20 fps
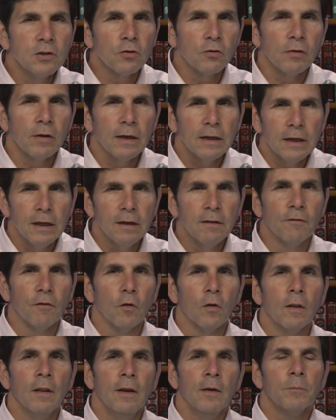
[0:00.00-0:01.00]
create
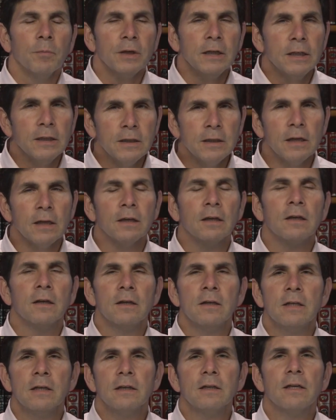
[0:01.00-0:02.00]
evil, but He
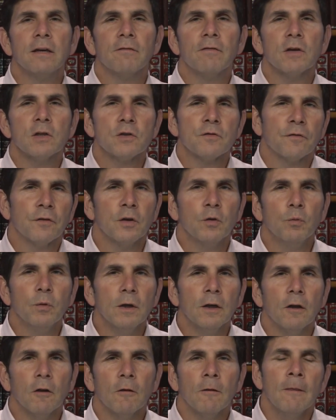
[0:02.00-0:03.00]
did give us free
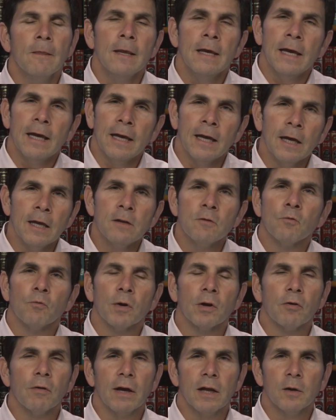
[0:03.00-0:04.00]
will, and
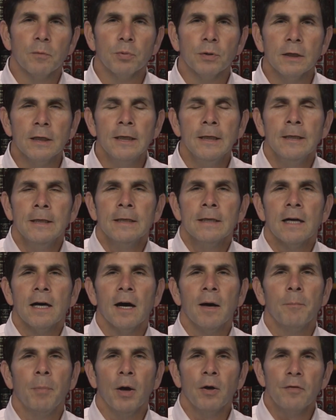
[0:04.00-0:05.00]
regrettably,
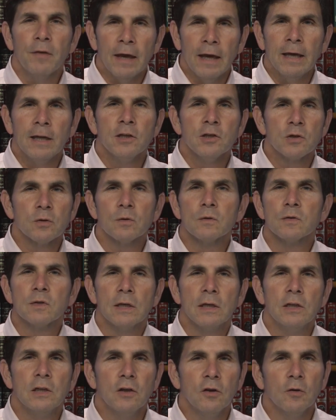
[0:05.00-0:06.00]
both angels
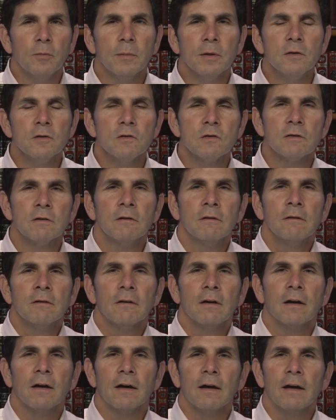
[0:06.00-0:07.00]
and humans
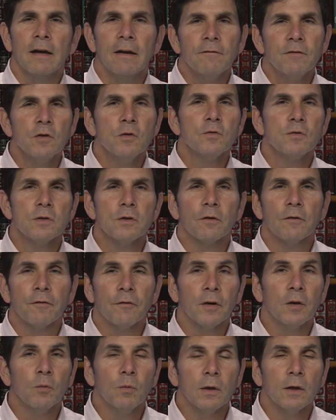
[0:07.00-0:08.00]
have used their
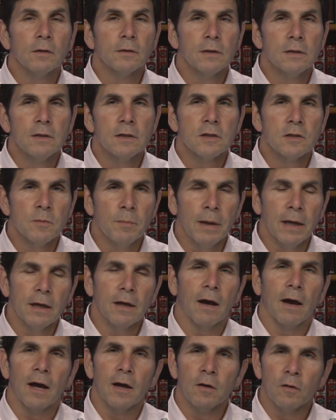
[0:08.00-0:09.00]
free will to disobey
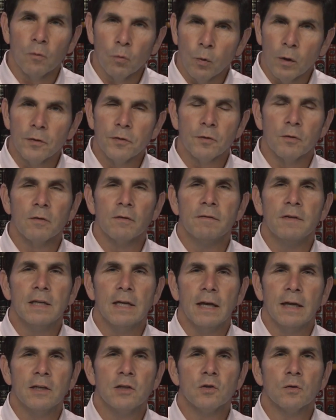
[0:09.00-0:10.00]
God. 1/3 of the
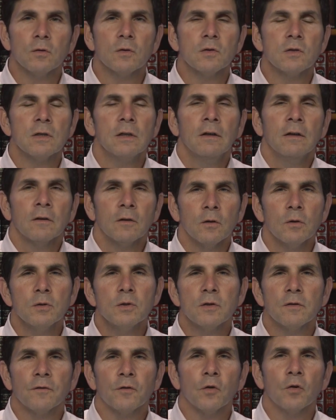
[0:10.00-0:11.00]
angels,
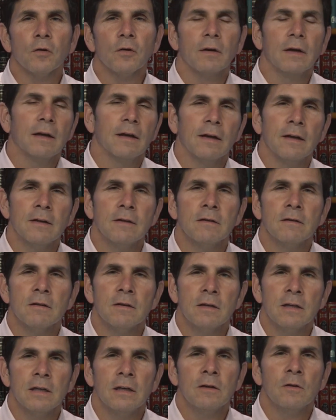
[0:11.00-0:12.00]
Lucifer, and
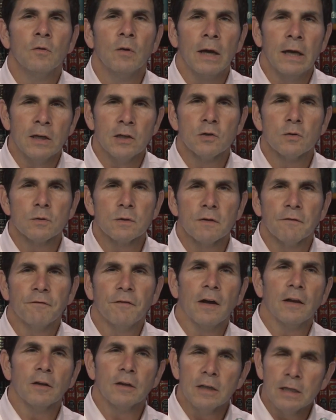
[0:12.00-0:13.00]
the angels that
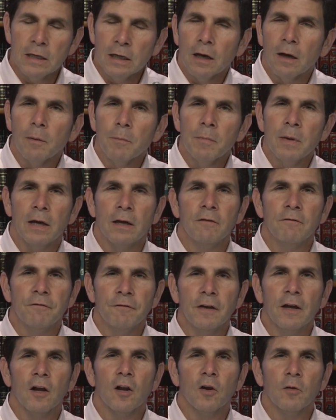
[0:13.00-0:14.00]
followed him and
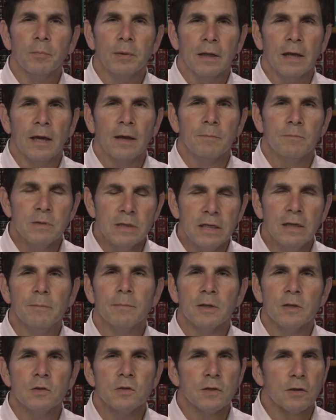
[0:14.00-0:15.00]
fell became
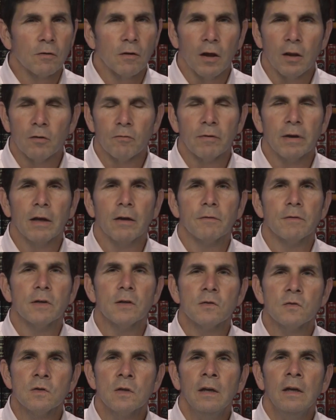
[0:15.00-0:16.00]
demons. They're all around
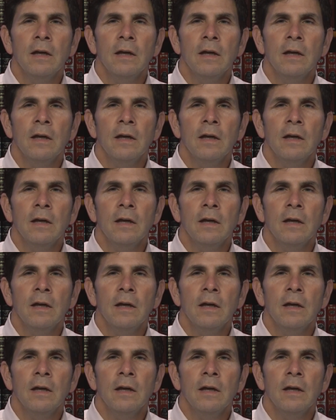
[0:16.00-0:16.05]
us.